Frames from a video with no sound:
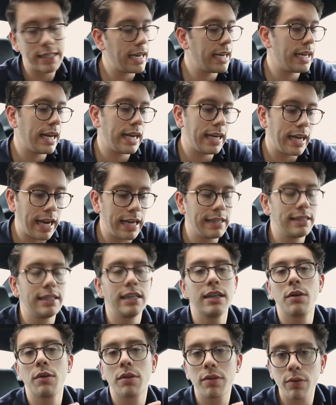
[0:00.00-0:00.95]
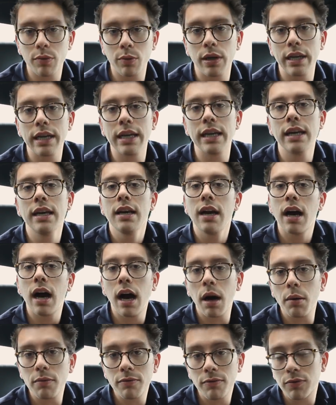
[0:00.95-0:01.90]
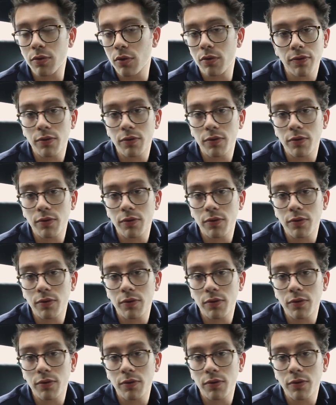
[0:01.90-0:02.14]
Day-Date eighteen oh three um, for,